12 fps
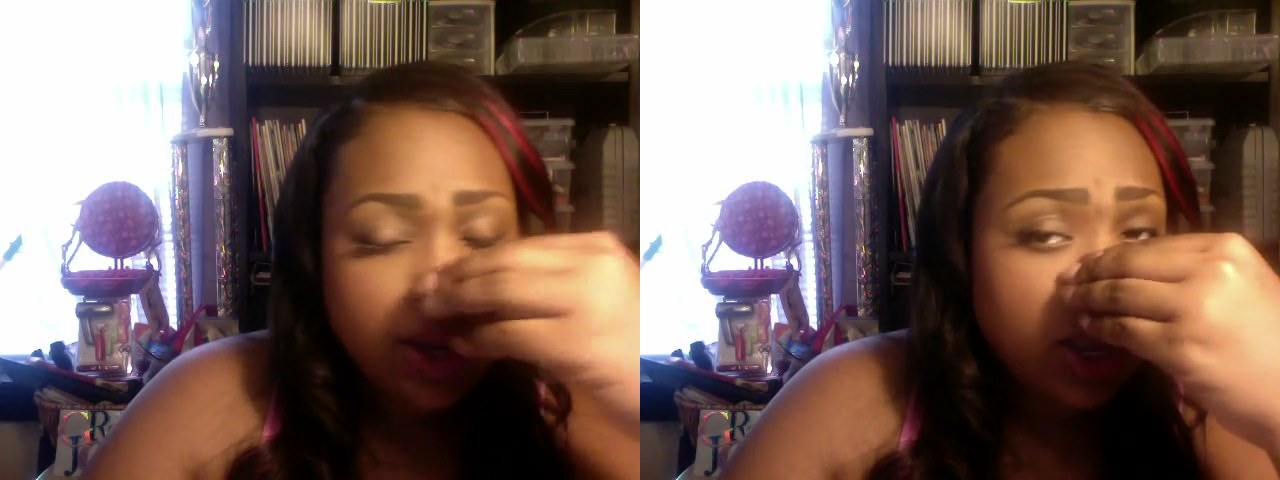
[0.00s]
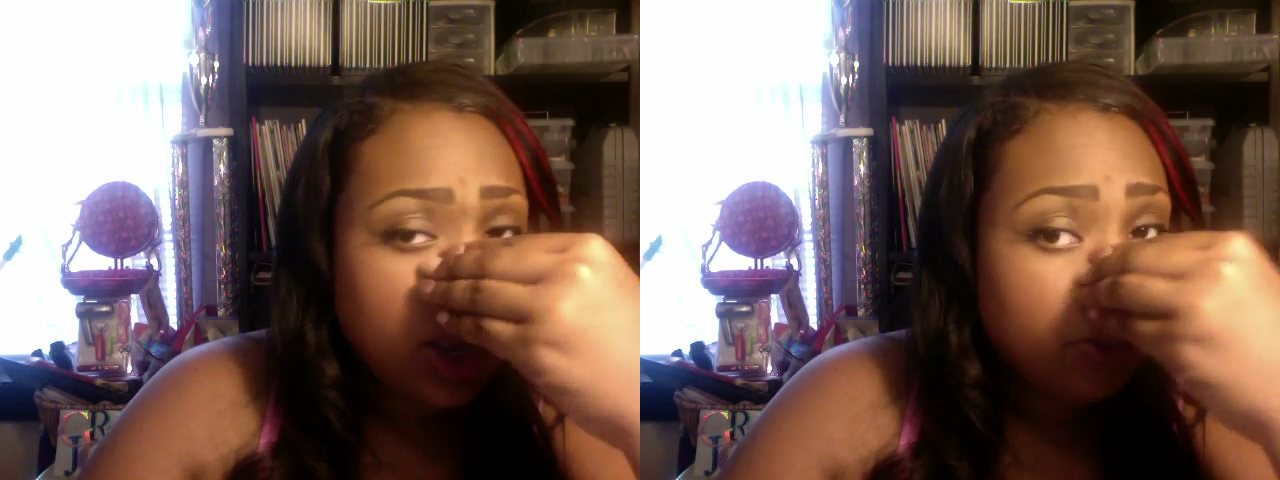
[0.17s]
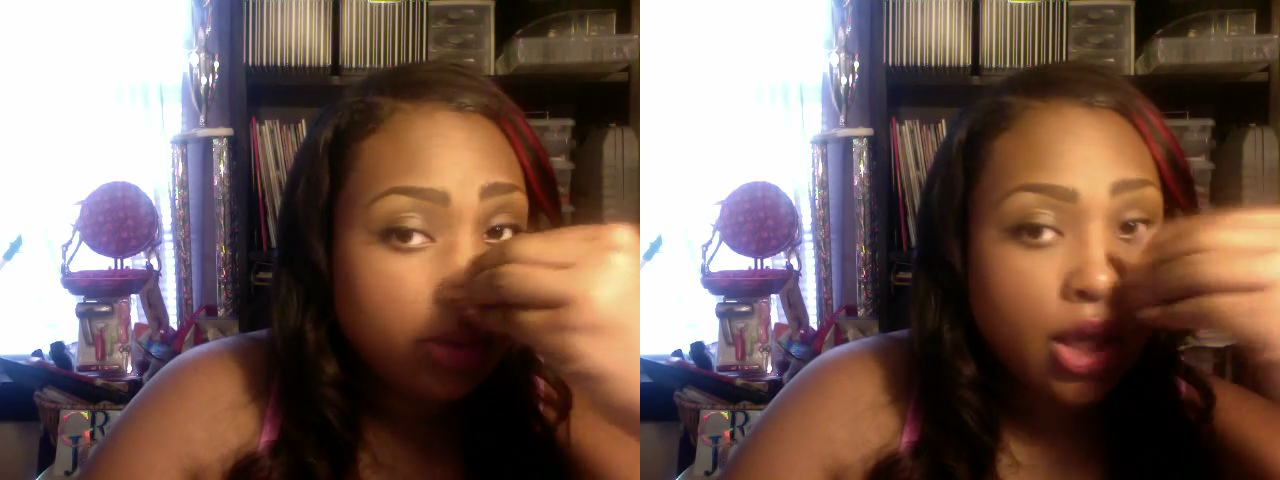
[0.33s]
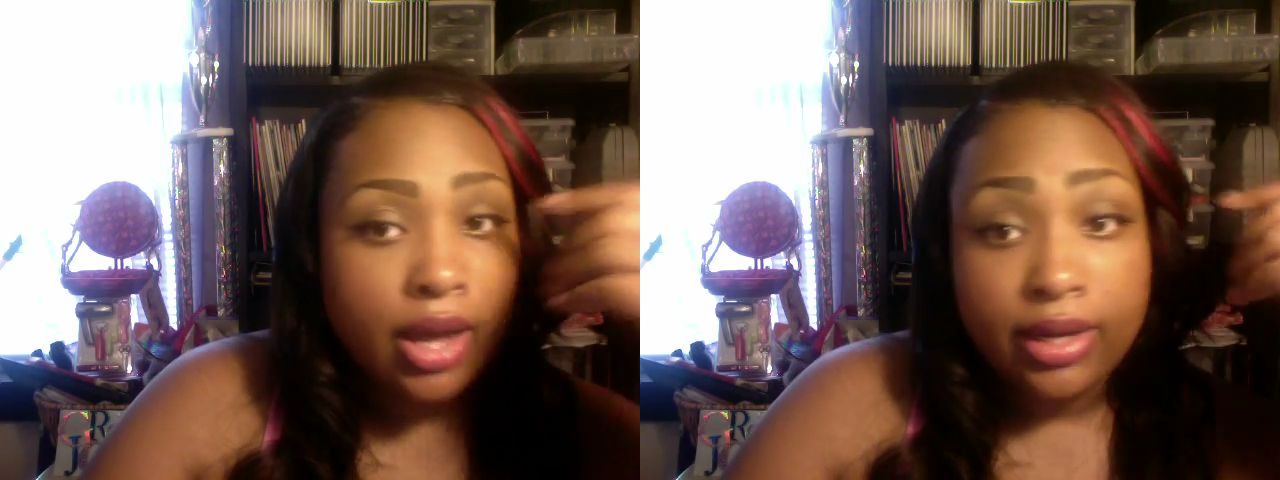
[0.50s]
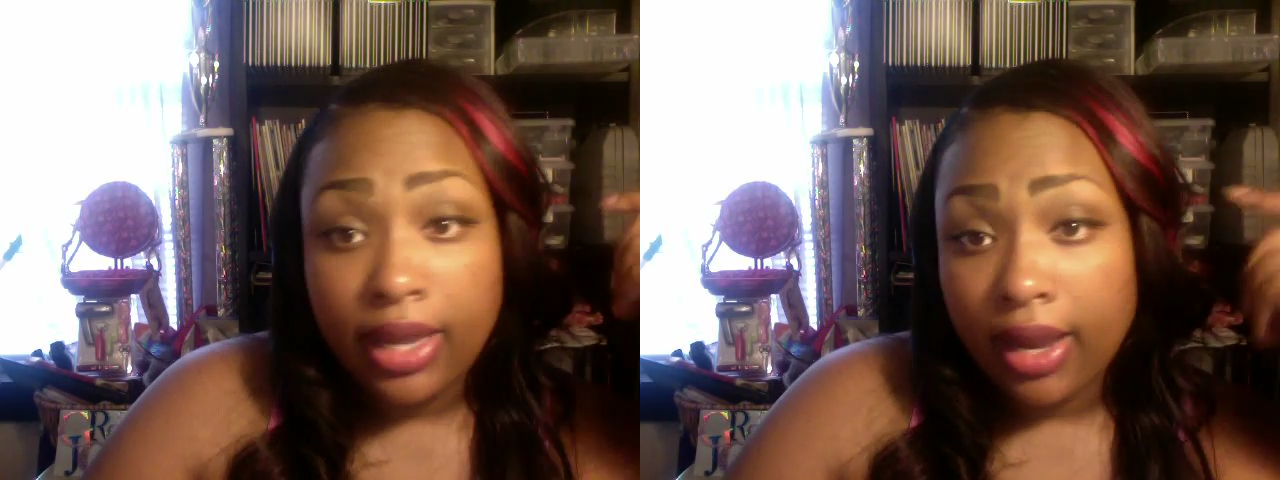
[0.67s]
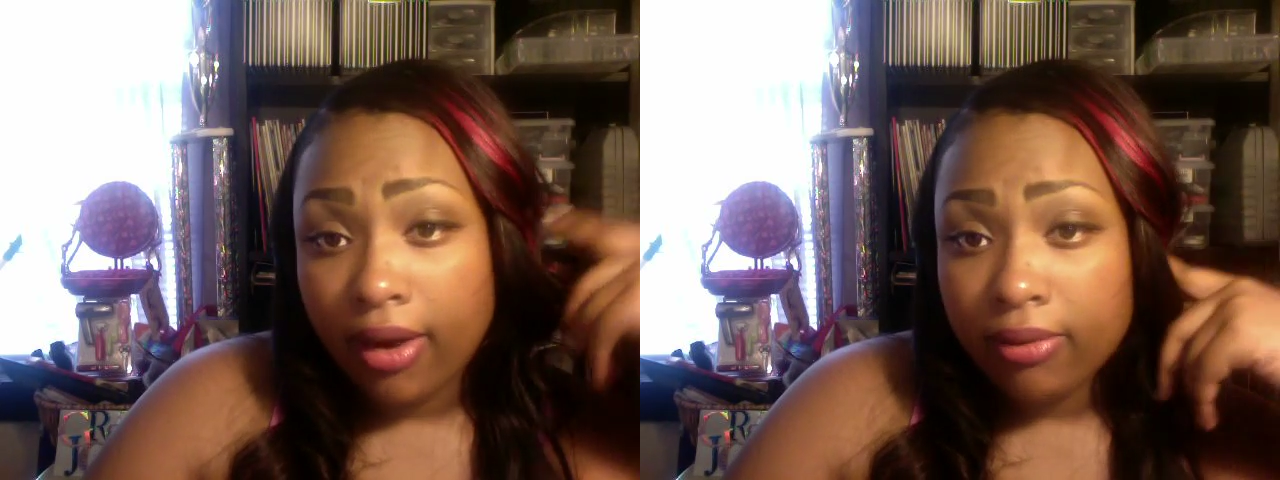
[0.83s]
in blonde
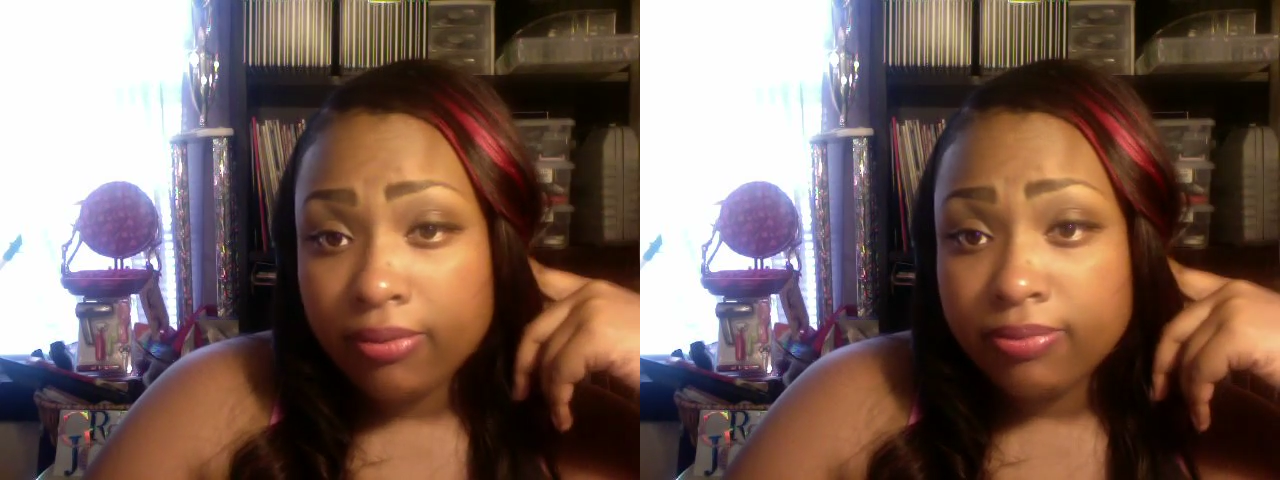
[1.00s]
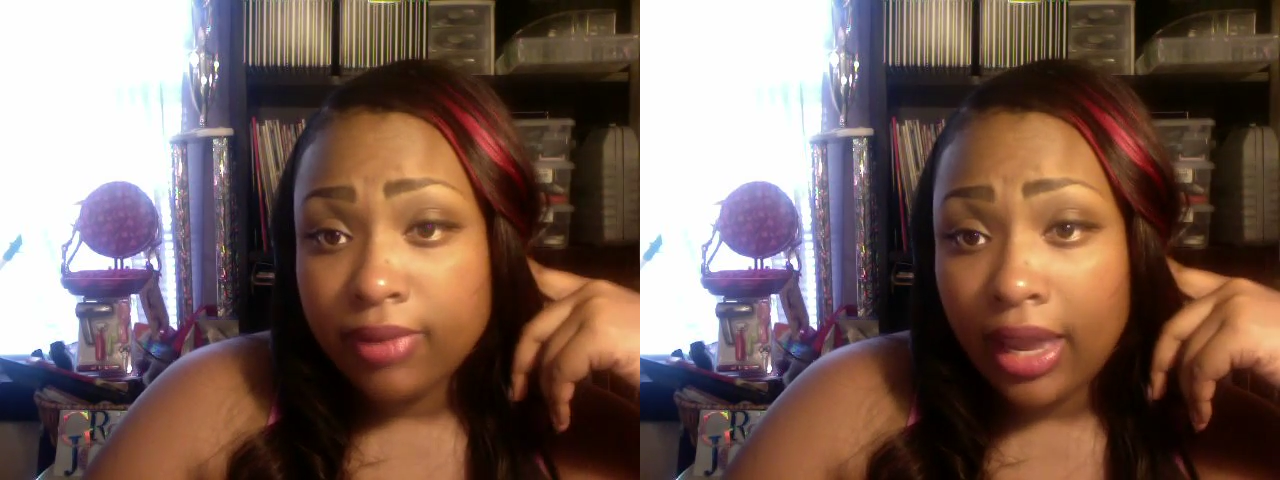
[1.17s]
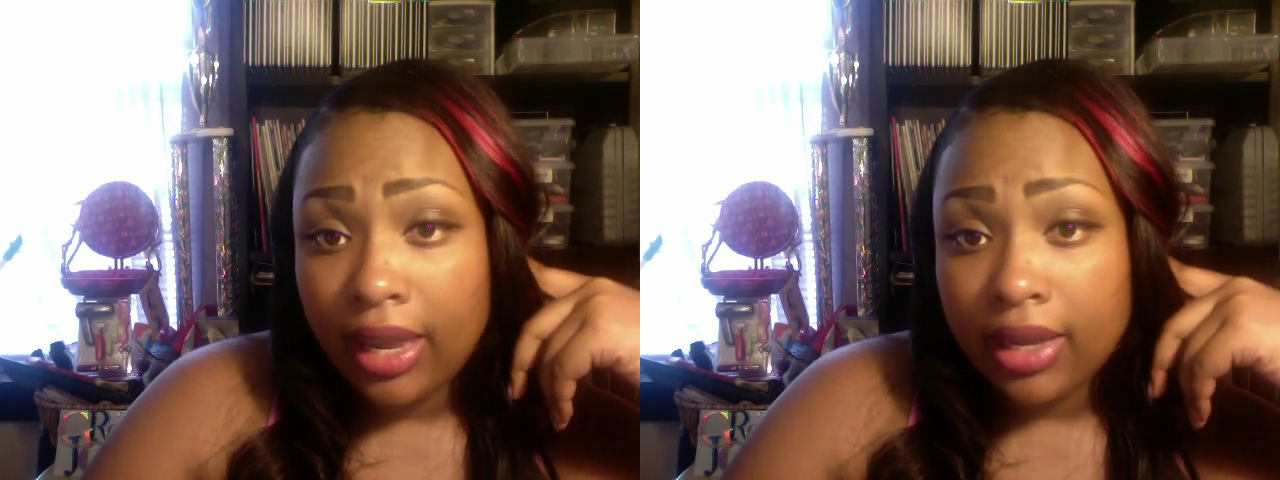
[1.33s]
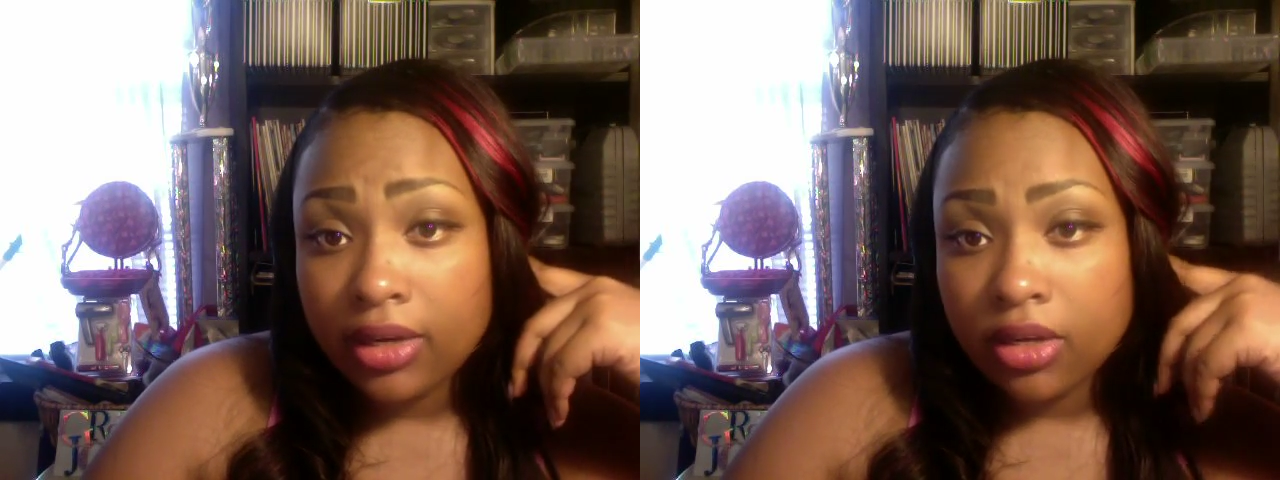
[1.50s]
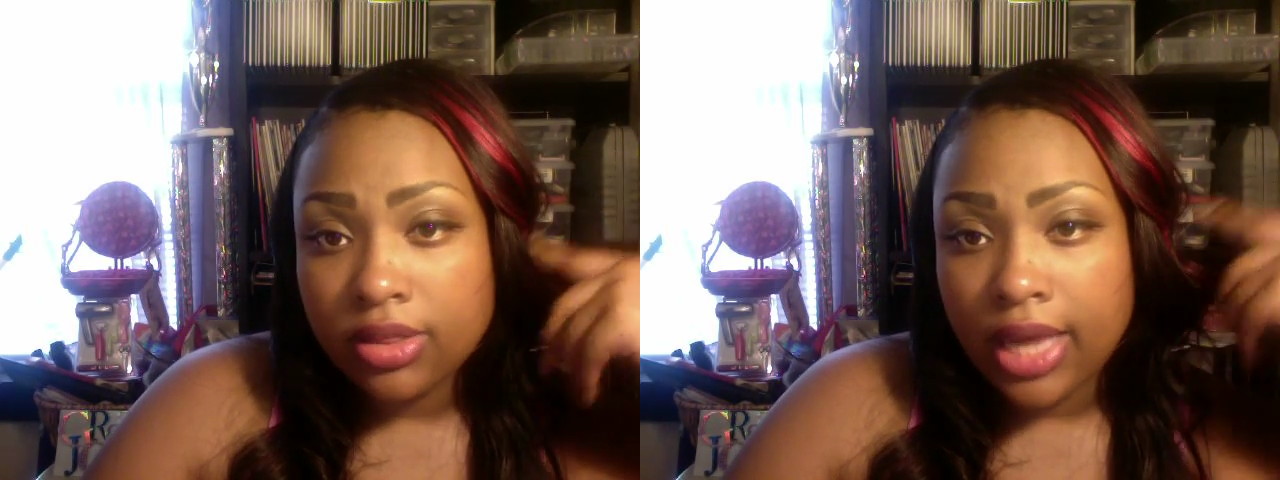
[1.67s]
hair. And